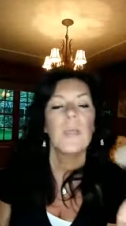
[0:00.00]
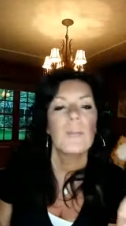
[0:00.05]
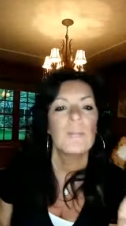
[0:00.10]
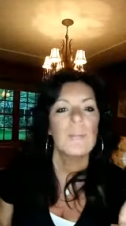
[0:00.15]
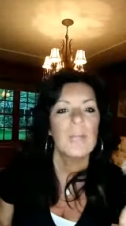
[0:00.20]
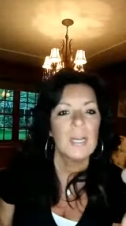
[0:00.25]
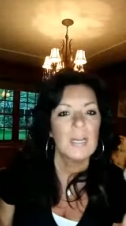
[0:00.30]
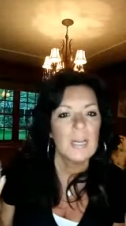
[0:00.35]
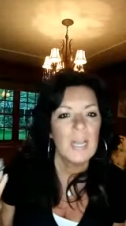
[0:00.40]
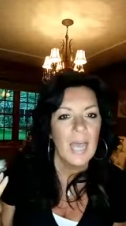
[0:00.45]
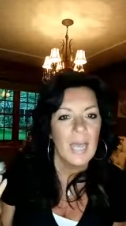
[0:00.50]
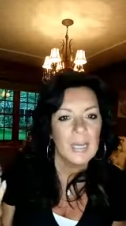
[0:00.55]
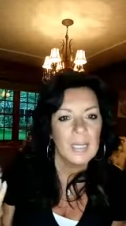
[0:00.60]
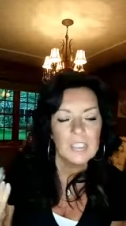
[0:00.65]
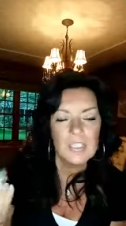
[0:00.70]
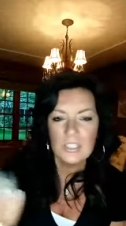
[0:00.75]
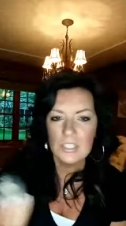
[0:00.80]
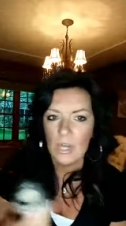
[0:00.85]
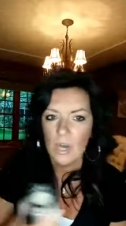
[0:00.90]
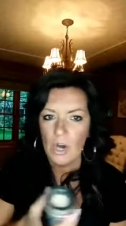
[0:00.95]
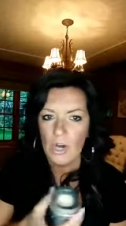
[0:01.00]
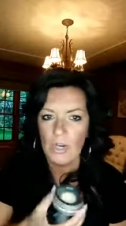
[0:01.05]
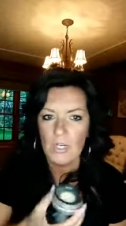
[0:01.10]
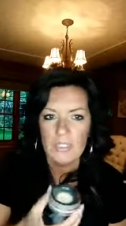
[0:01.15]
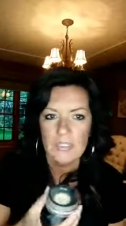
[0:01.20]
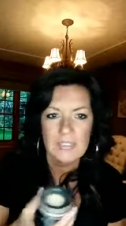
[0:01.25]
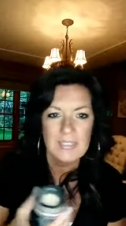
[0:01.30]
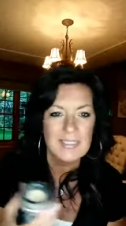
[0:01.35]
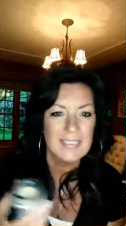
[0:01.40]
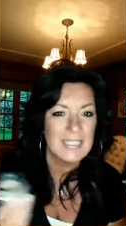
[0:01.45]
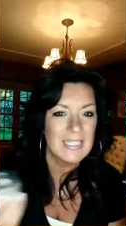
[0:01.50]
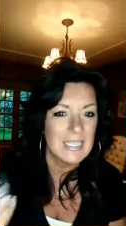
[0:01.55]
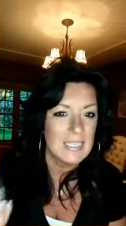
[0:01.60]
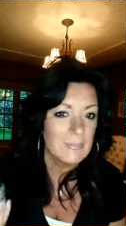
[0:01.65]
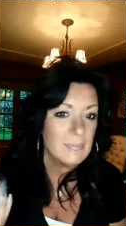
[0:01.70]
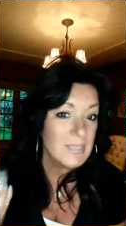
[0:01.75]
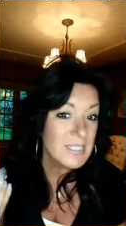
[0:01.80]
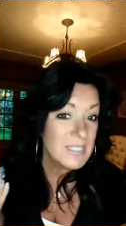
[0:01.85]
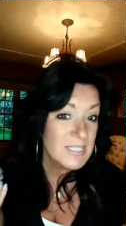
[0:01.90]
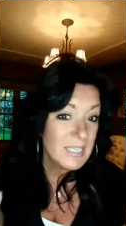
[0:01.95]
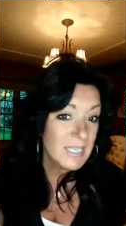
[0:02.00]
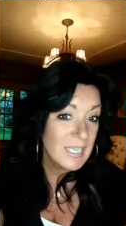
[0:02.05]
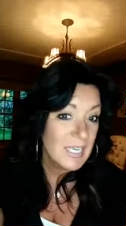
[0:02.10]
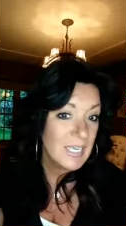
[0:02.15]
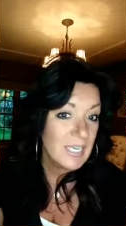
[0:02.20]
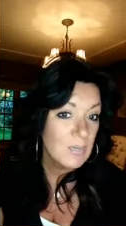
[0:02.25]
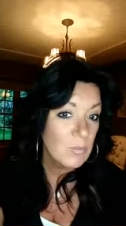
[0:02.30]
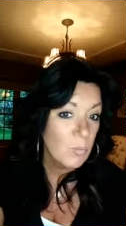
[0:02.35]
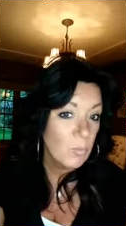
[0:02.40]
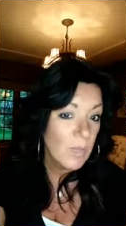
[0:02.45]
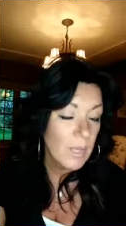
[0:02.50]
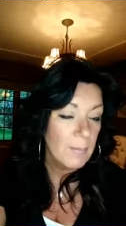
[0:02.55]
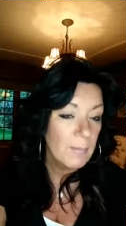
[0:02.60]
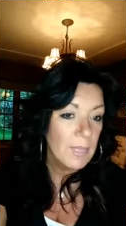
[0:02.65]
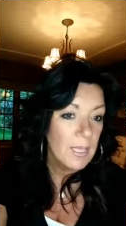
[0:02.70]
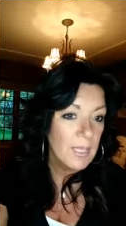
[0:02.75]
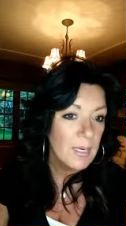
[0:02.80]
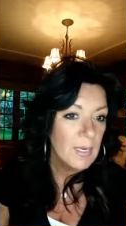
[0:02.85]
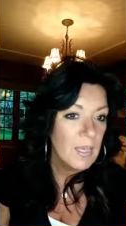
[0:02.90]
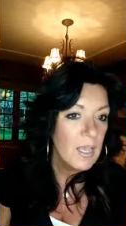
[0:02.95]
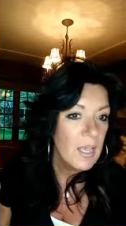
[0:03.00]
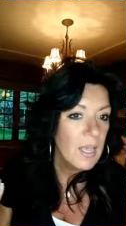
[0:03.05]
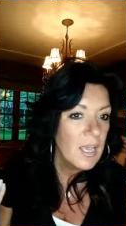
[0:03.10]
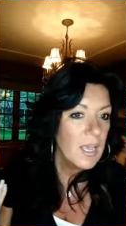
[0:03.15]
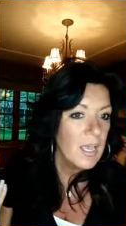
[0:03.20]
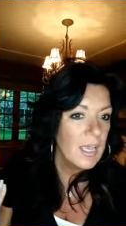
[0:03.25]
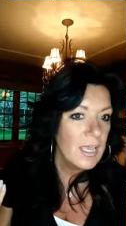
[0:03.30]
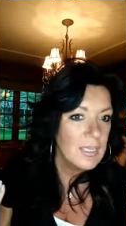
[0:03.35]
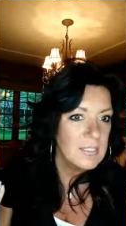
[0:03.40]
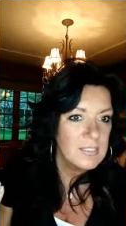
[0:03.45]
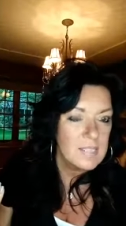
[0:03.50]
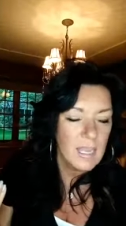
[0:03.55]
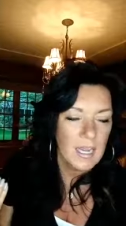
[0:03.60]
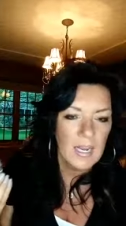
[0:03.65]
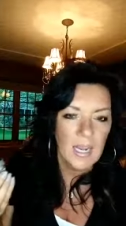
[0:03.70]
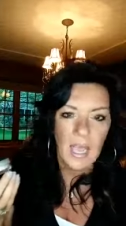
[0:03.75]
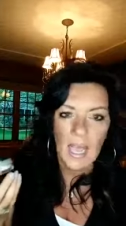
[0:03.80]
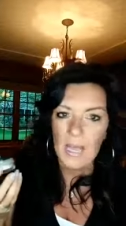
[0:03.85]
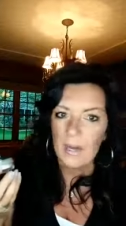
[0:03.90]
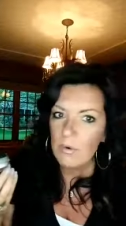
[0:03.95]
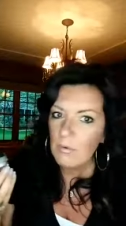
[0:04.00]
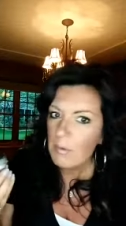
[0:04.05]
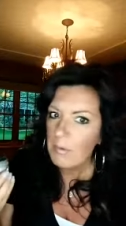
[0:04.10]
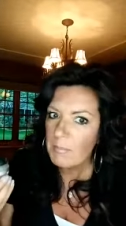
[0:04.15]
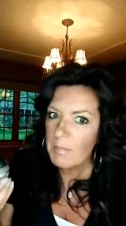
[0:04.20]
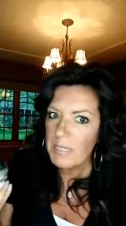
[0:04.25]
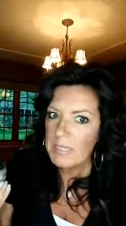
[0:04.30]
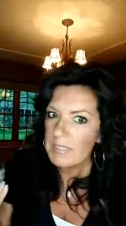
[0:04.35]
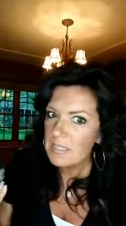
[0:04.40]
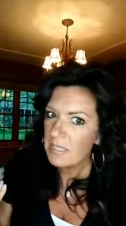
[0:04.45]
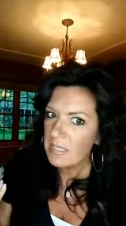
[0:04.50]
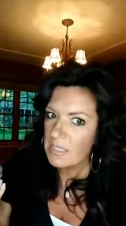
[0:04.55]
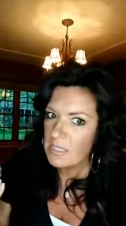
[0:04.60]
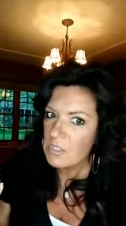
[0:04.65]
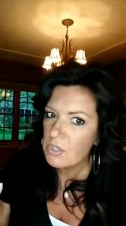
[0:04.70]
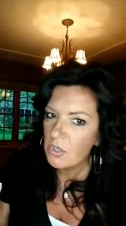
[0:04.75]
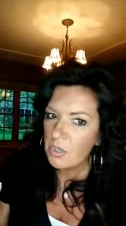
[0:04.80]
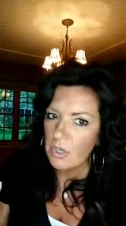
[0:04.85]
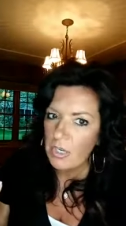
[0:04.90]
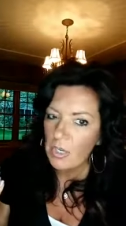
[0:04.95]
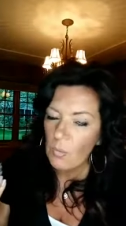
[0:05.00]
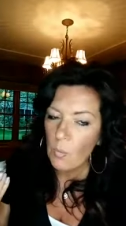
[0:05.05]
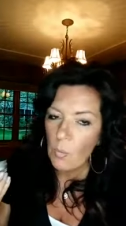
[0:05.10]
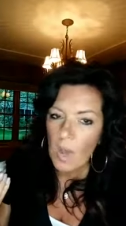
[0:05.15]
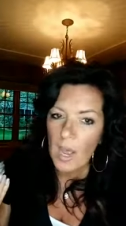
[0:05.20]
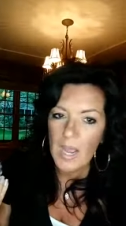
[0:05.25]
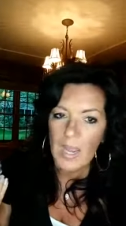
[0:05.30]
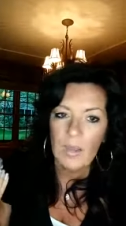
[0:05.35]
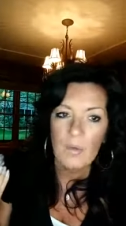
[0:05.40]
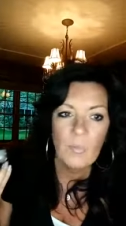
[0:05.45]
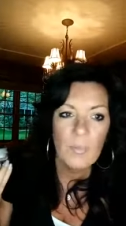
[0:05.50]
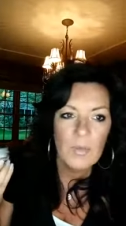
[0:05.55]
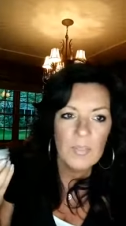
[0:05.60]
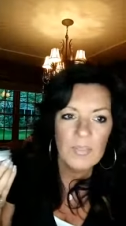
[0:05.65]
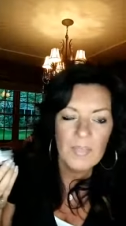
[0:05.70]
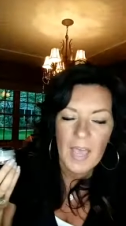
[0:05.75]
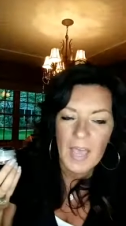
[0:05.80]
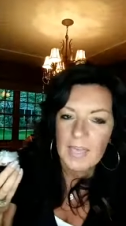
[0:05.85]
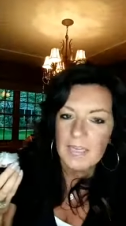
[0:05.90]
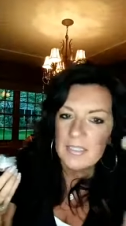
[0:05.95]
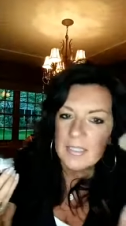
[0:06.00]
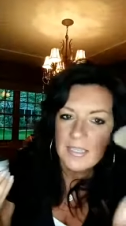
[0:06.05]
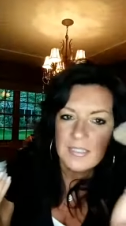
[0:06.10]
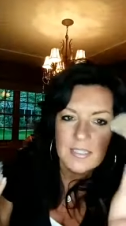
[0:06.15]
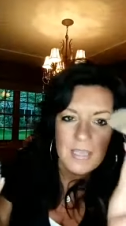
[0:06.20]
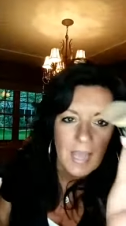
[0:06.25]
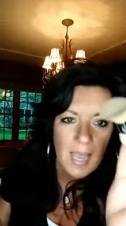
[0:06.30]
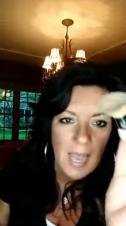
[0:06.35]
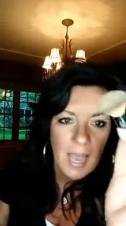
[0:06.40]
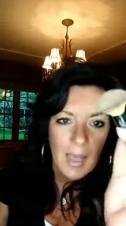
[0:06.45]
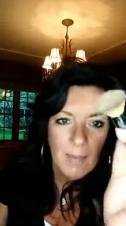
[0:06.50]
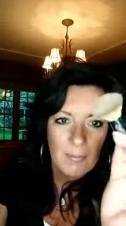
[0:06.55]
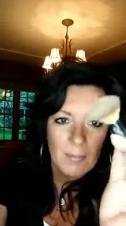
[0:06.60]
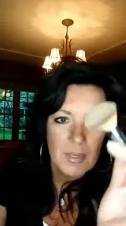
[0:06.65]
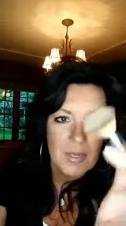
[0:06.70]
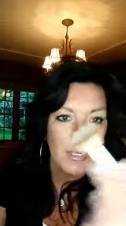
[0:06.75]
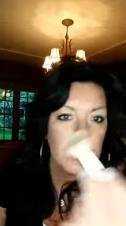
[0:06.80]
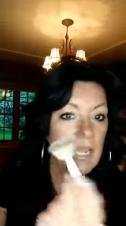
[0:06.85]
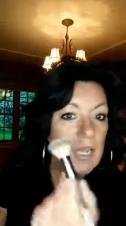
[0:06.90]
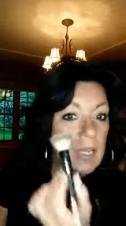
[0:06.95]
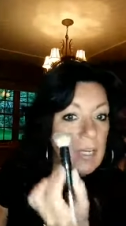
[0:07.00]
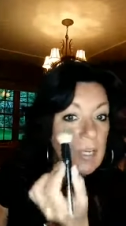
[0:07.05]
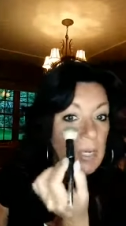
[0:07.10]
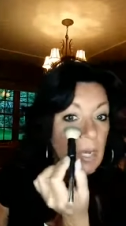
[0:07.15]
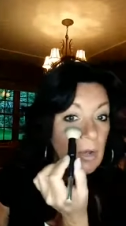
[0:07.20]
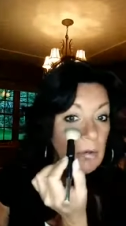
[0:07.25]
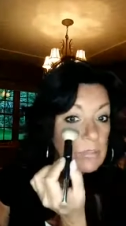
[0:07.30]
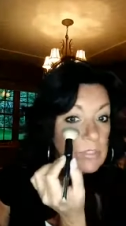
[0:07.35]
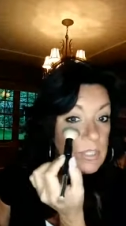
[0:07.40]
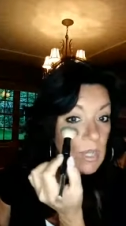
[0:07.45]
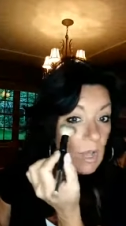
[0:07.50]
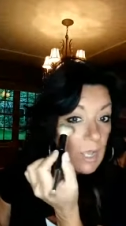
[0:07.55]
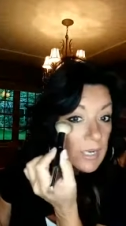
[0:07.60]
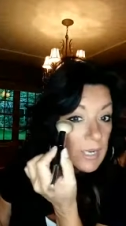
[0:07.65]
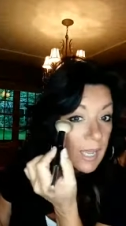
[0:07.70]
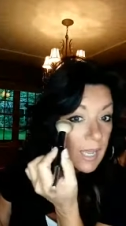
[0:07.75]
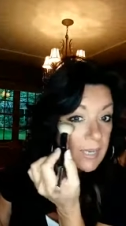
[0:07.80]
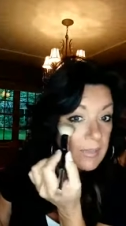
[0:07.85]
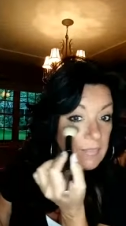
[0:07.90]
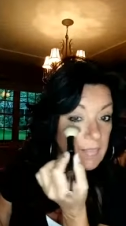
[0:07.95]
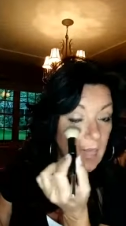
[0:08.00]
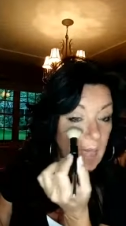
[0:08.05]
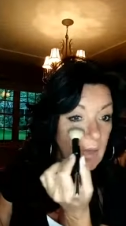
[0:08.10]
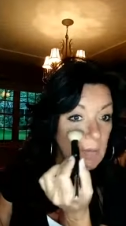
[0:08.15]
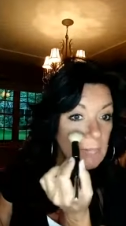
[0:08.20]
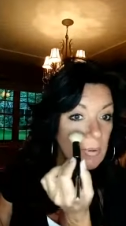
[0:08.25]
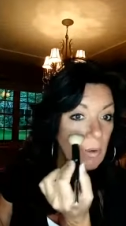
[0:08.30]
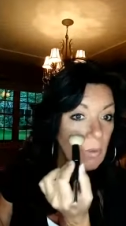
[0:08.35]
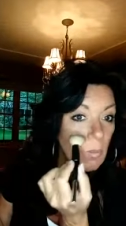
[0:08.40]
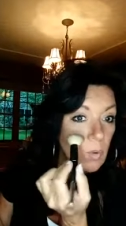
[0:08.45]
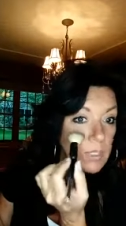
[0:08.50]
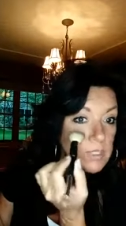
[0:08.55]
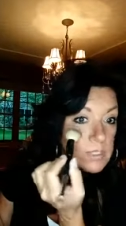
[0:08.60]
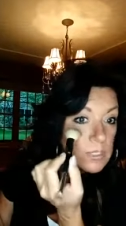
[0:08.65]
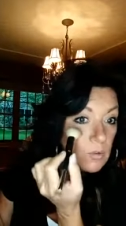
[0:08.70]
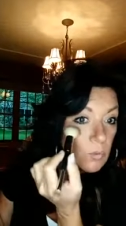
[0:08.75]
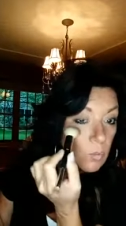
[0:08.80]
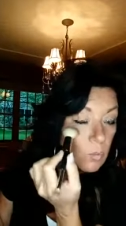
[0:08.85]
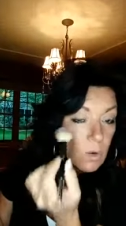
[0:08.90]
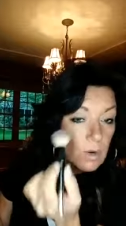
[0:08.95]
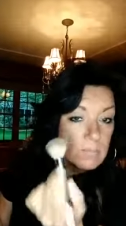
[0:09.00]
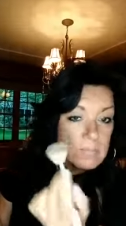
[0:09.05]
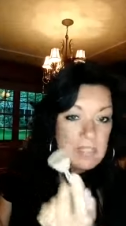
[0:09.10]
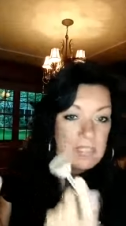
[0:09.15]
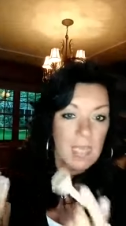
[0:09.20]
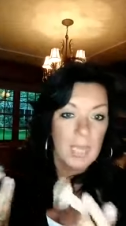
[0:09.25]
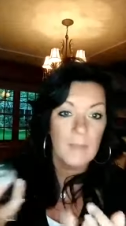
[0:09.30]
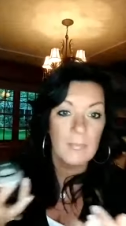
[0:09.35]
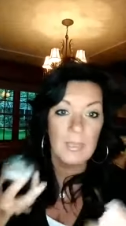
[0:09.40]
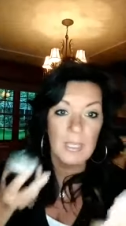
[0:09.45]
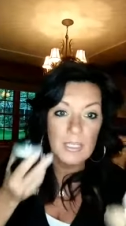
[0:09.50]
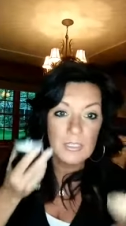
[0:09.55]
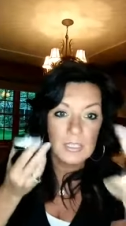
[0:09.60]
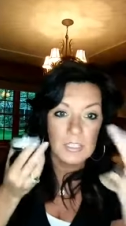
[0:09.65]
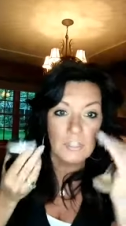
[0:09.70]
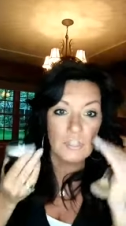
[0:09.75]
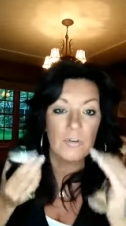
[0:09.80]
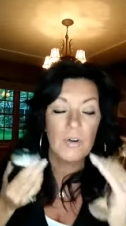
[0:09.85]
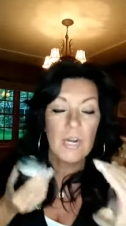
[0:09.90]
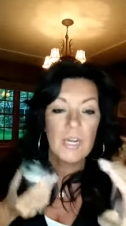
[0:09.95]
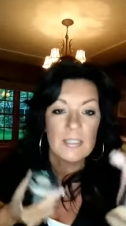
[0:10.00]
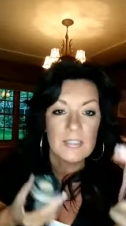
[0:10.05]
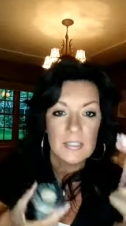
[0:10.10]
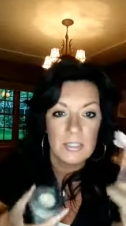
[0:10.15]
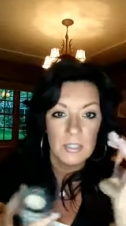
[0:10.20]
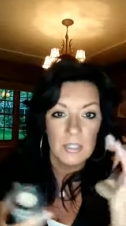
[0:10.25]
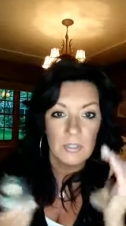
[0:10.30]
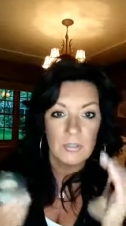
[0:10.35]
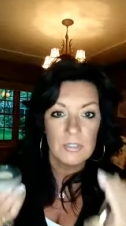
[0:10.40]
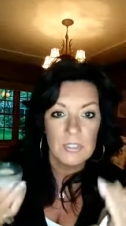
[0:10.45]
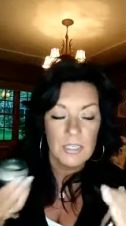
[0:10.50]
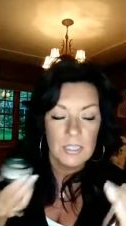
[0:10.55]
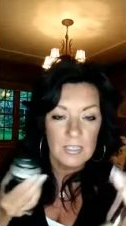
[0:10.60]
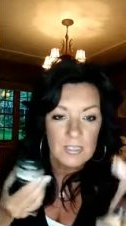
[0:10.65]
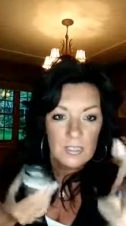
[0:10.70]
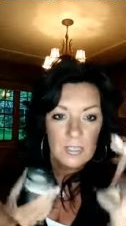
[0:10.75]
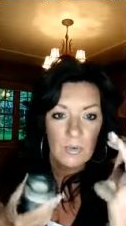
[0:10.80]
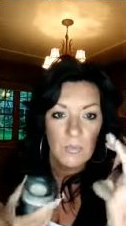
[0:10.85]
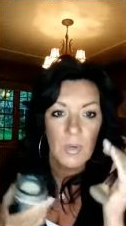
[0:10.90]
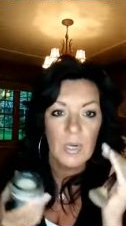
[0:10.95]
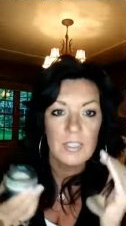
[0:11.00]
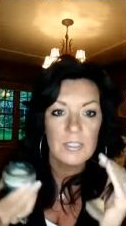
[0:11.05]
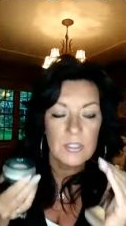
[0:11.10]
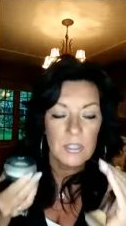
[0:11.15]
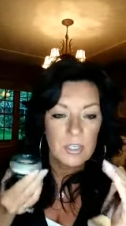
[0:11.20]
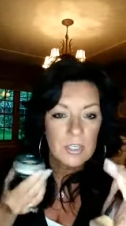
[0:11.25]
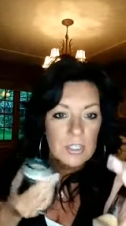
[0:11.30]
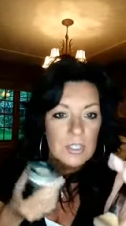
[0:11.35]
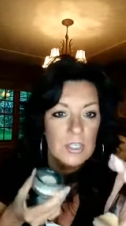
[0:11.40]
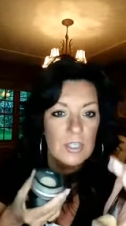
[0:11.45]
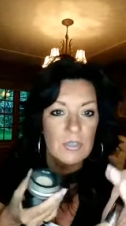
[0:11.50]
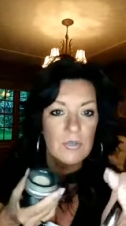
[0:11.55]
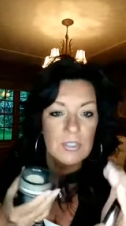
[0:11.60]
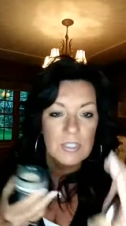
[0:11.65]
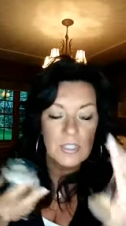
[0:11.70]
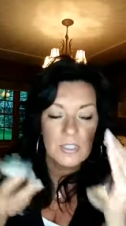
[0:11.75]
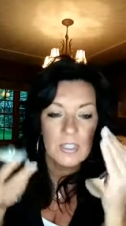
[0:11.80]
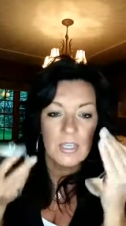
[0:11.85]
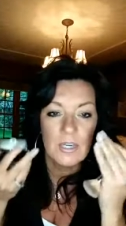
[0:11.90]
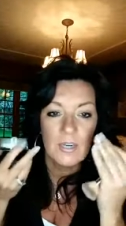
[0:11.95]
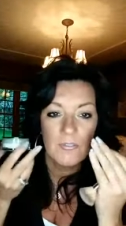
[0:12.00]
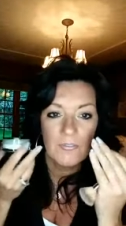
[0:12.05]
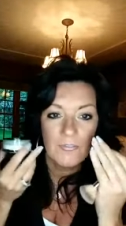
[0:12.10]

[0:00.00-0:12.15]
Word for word: But a lot of dark deep skinned women is like, I don't want my skin turning white. Well, that doesn't happen. It goes on like that, but once it warms up, it's translucent. So, what it's going to do is it's going to